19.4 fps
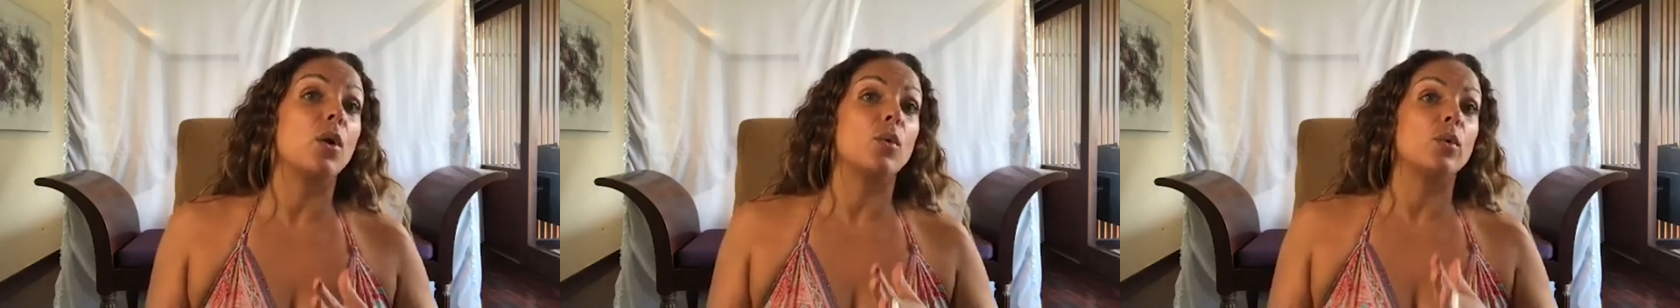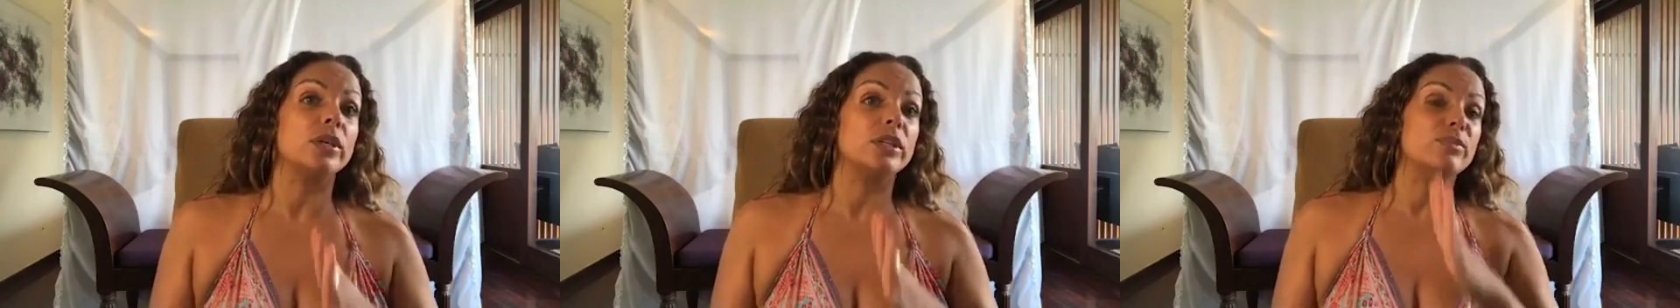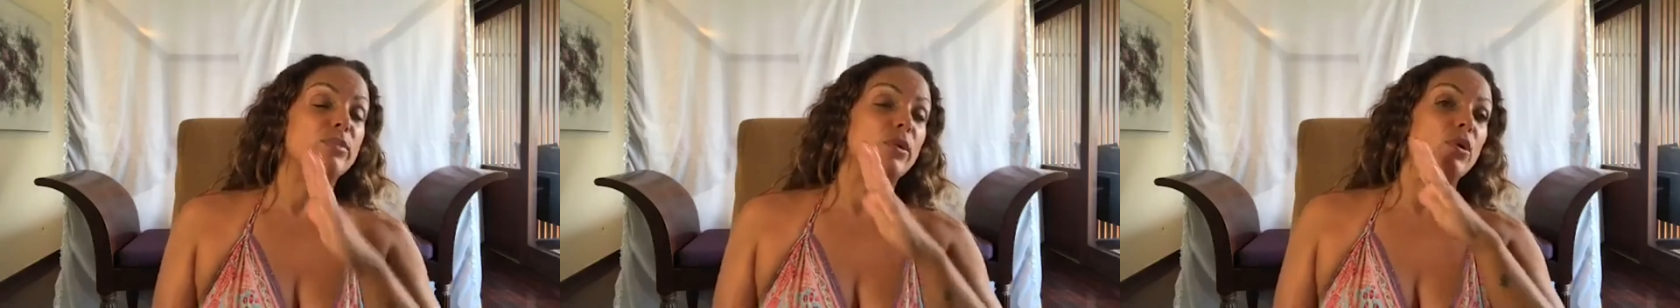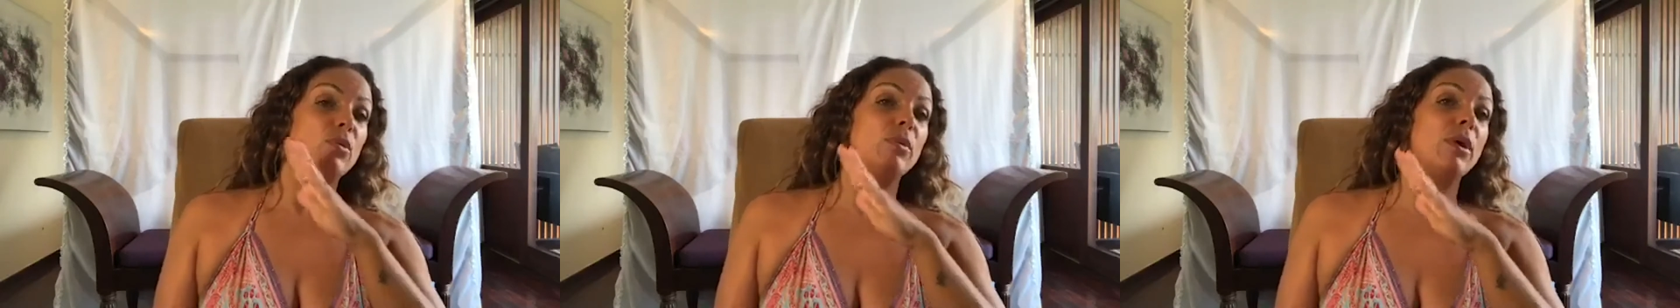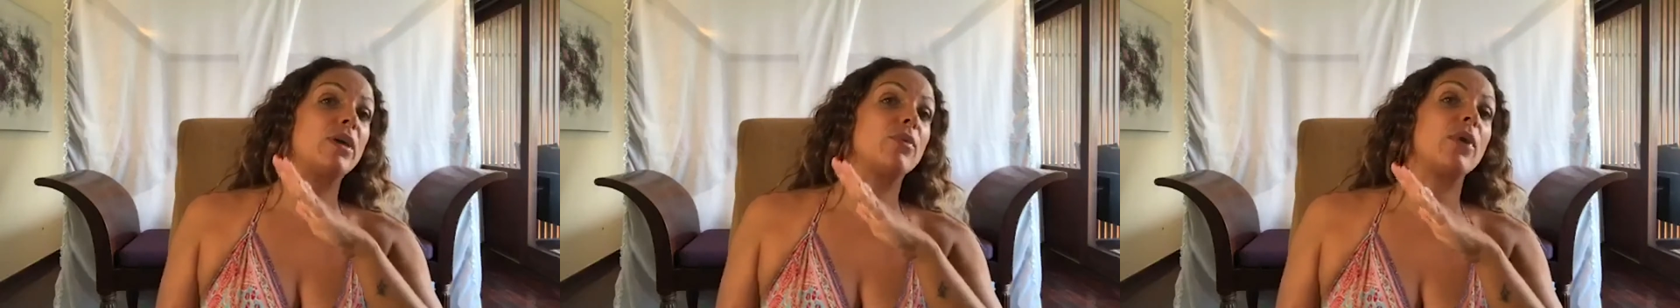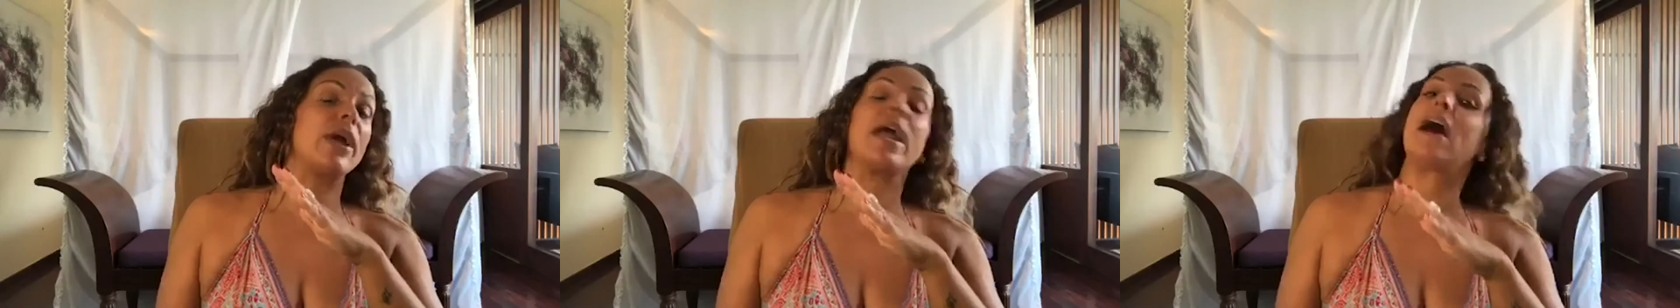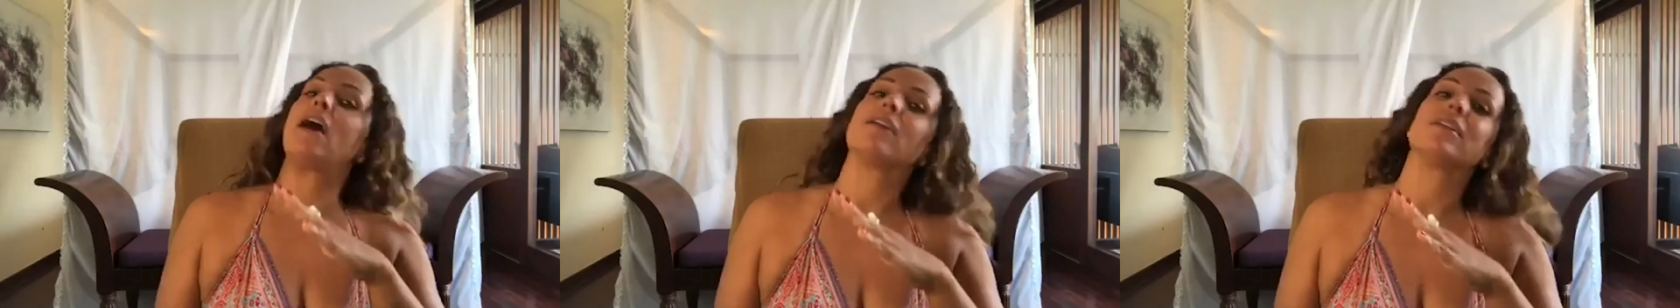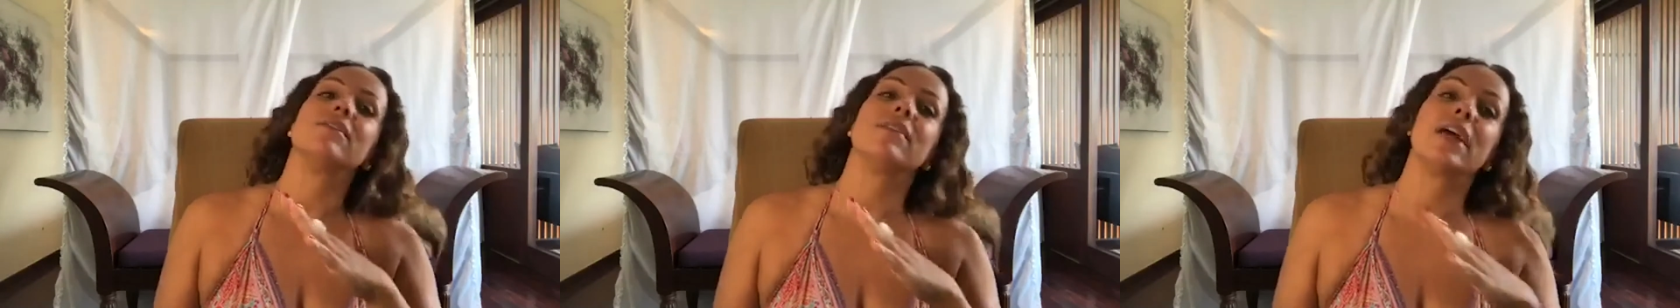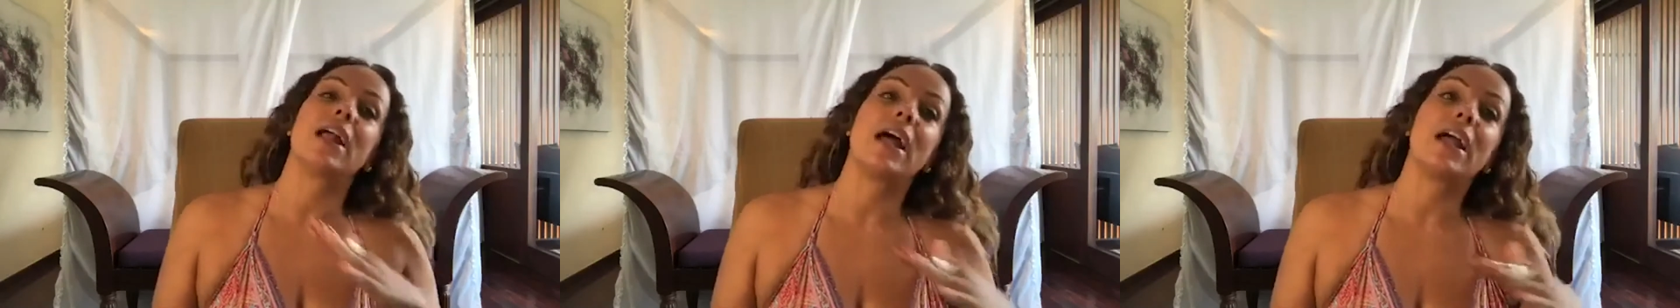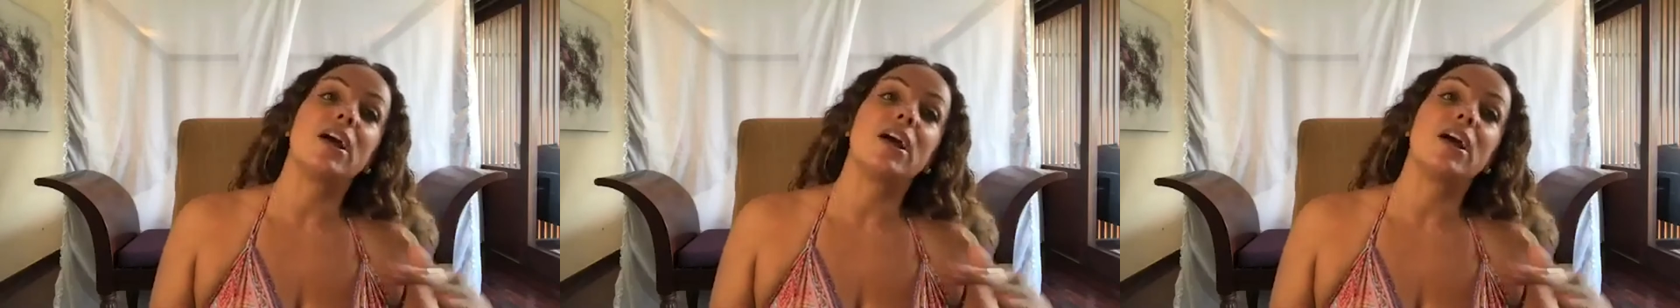always pull my way out of it,